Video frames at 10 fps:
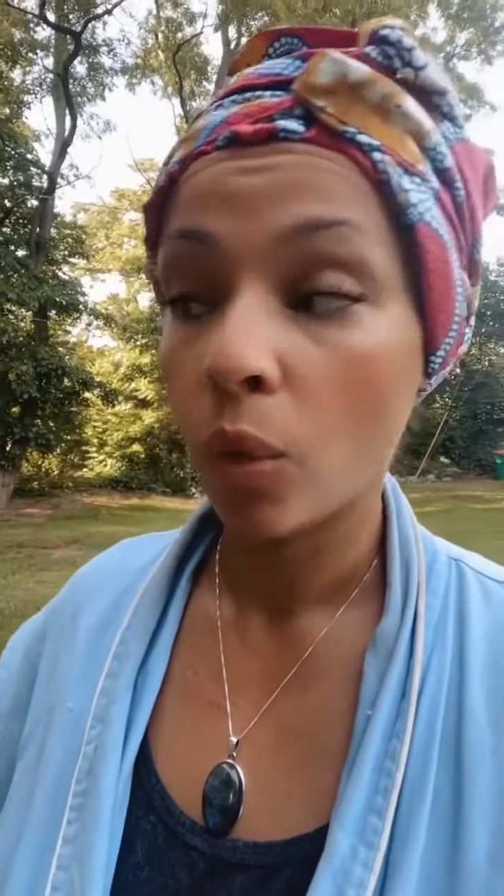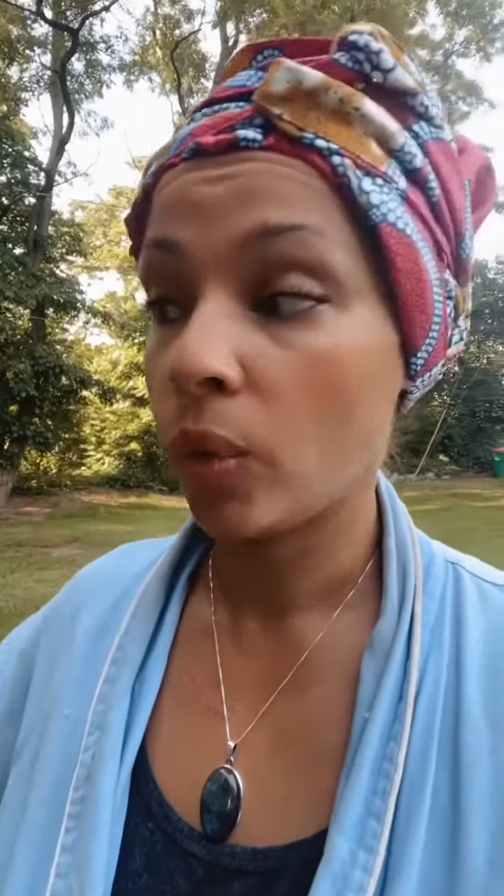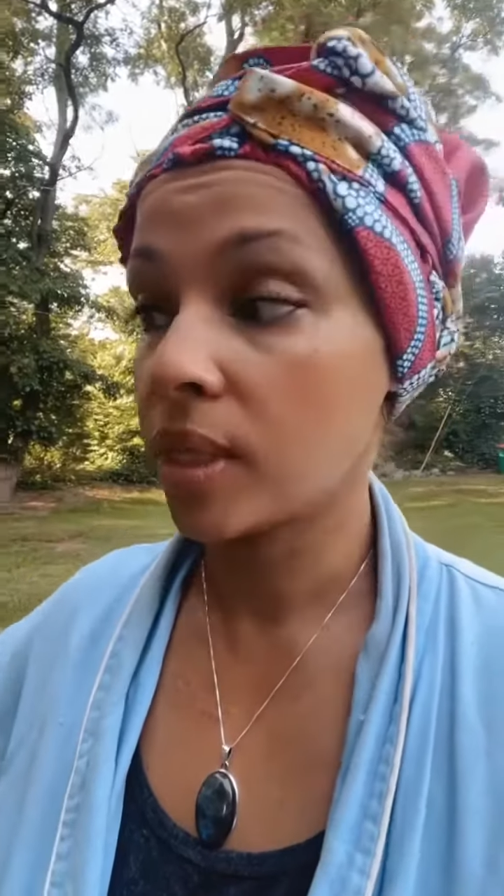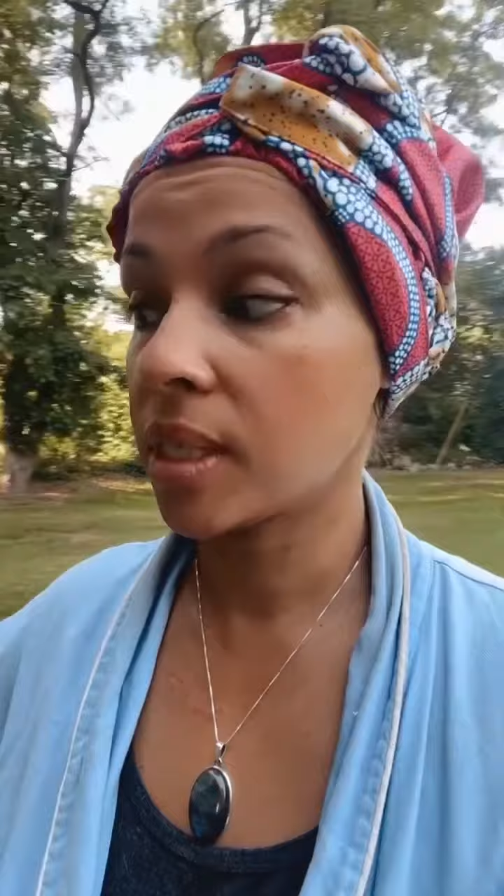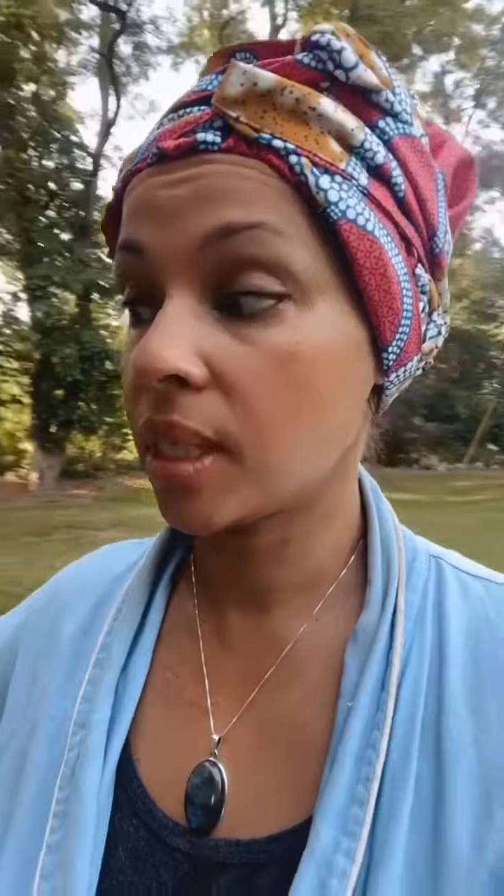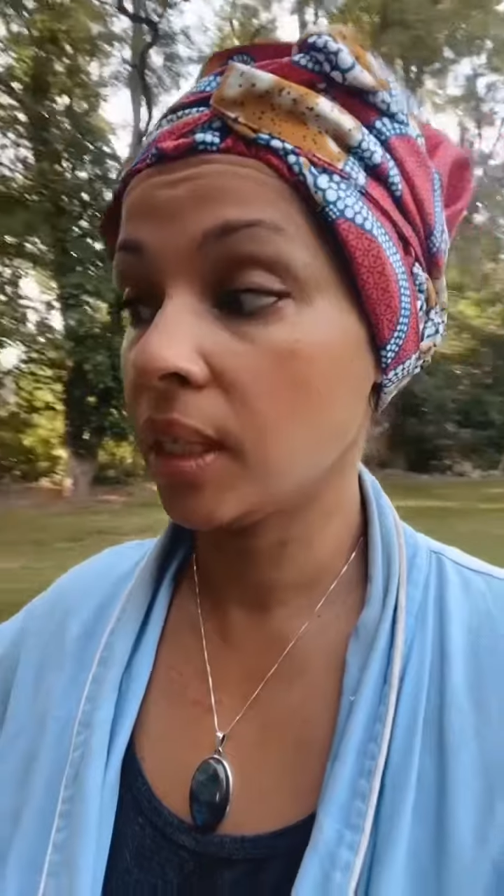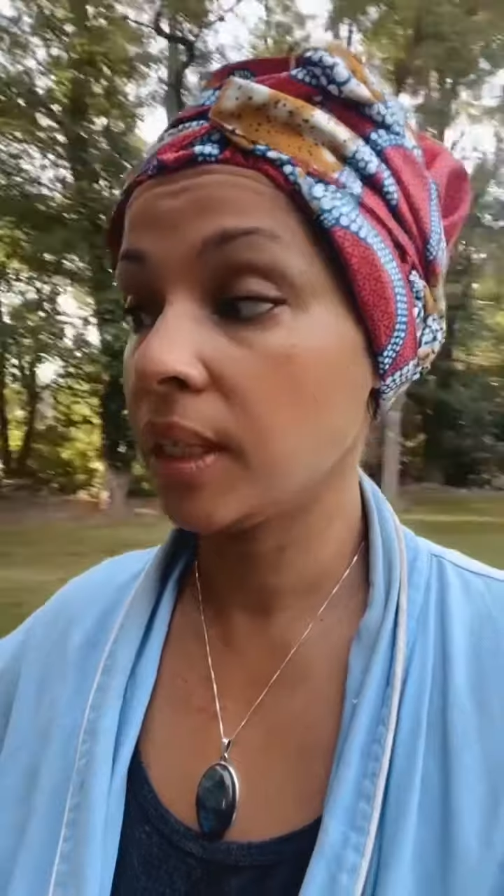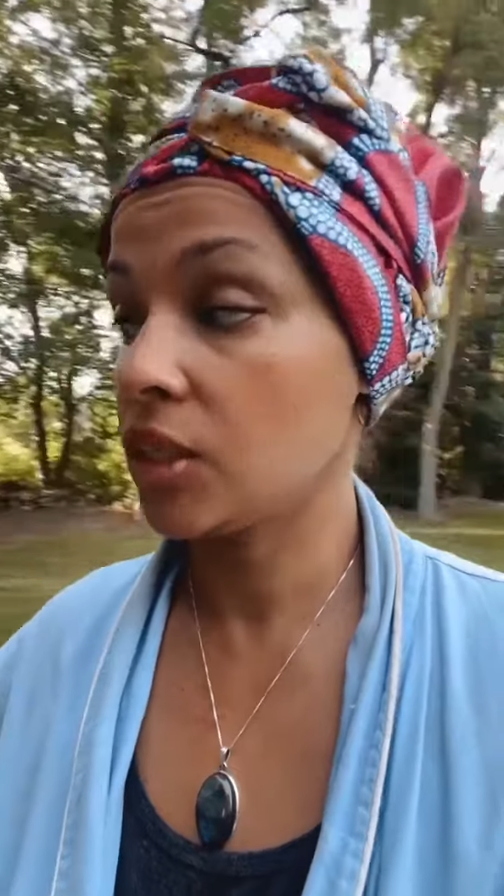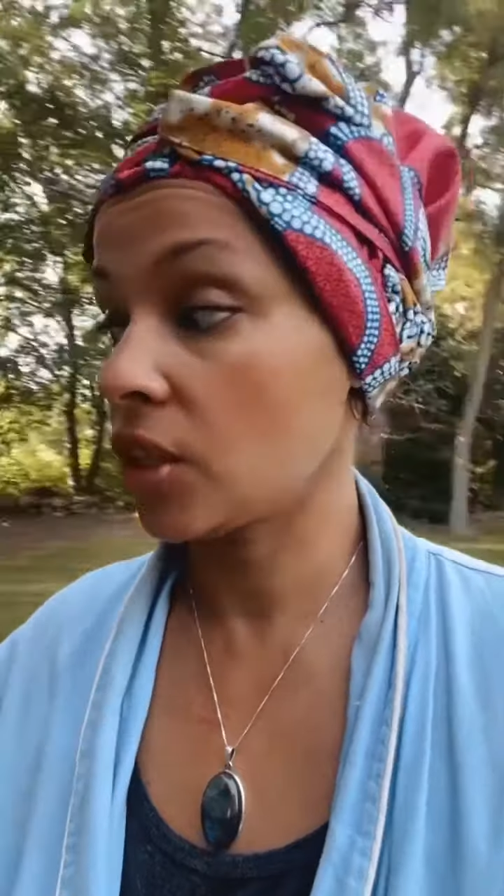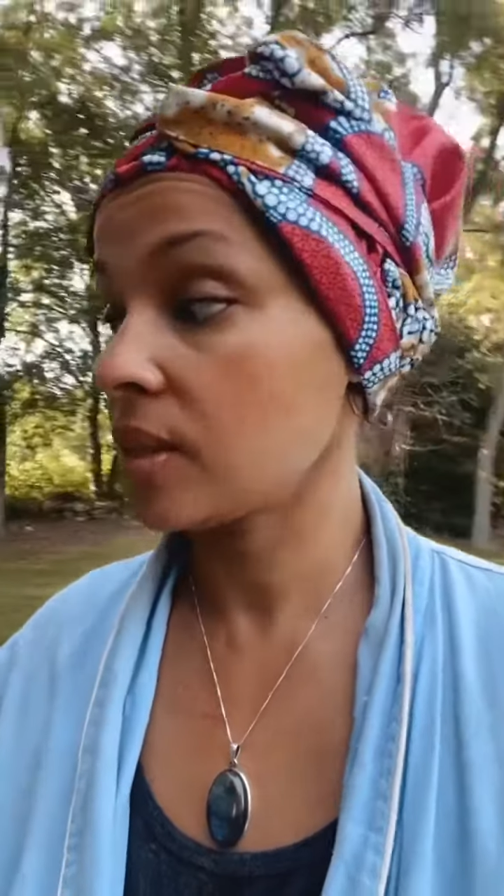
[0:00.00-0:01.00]
what is
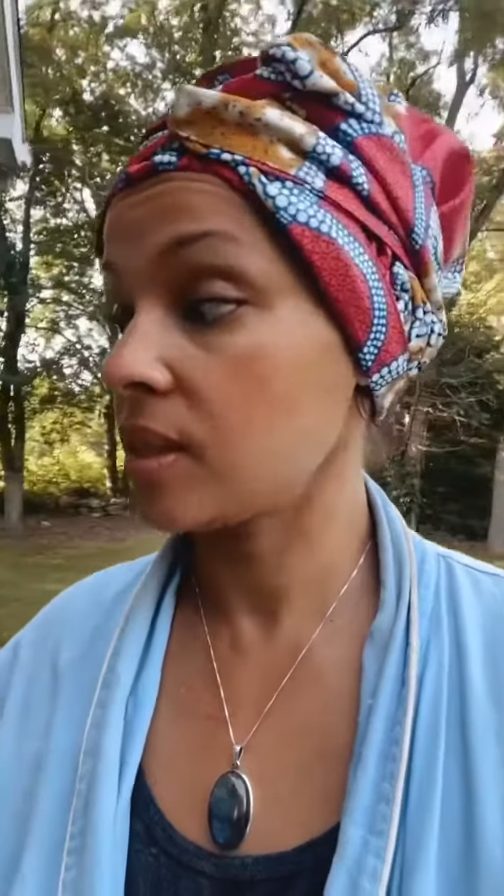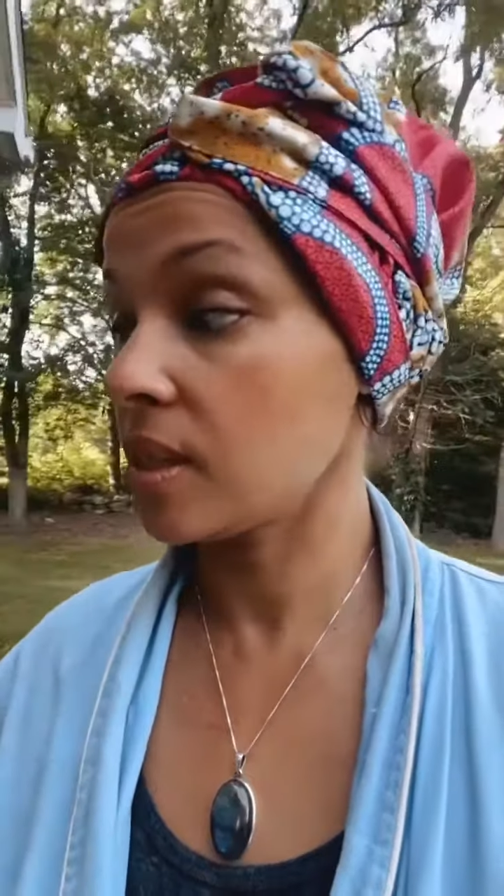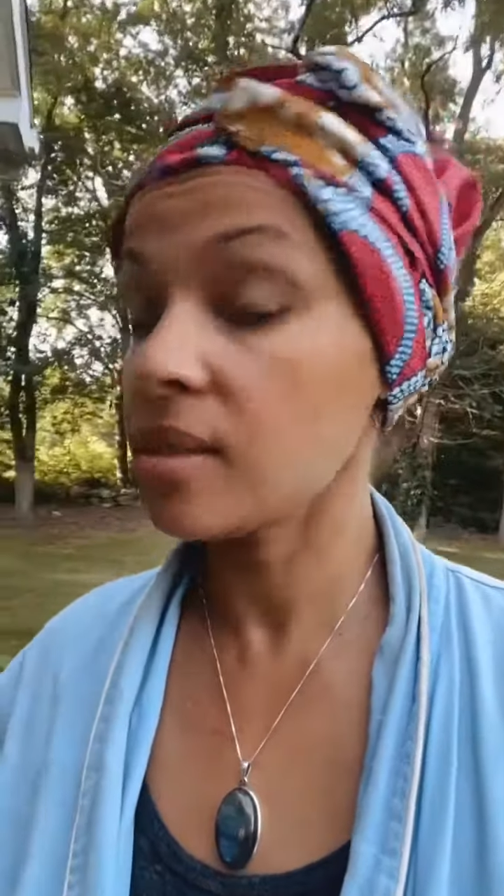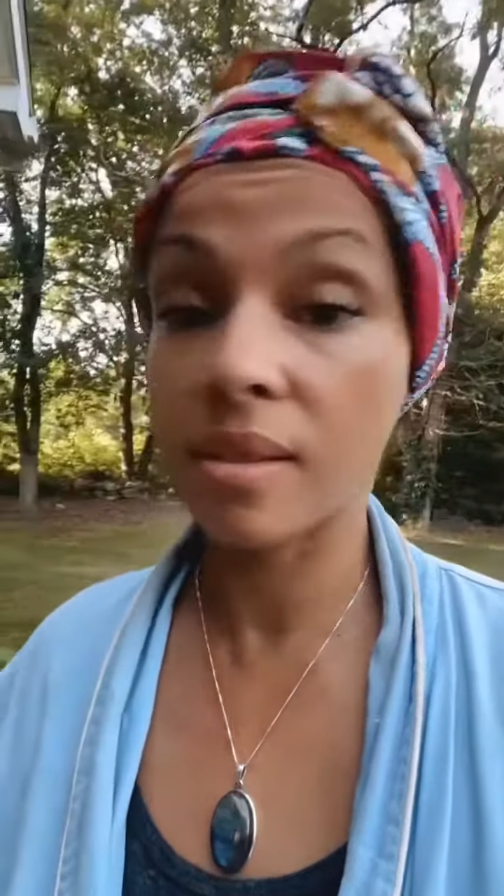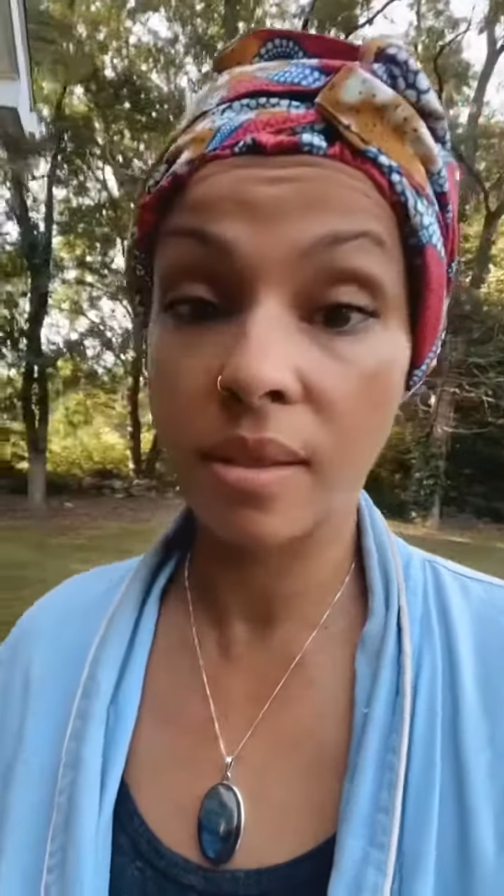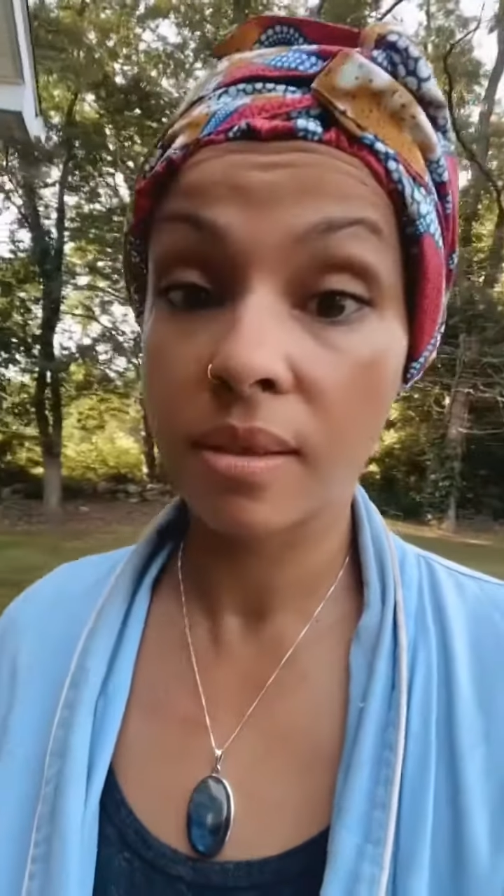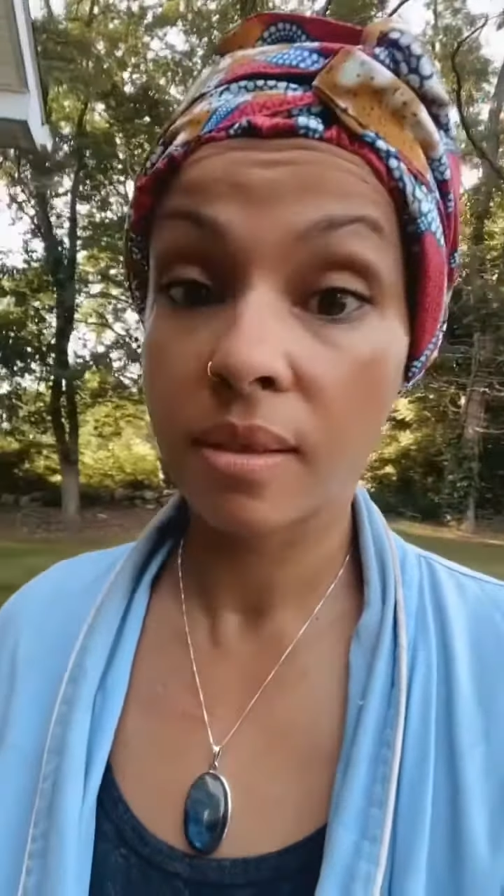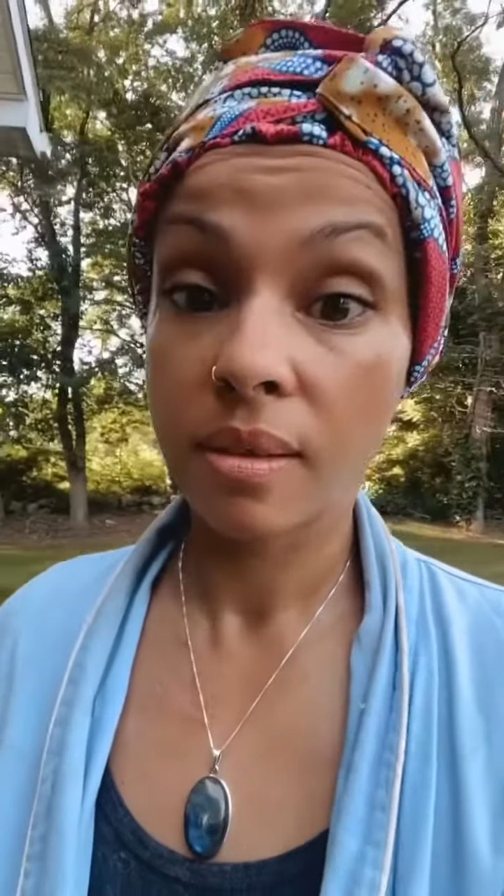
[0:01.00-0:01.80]
killing justice,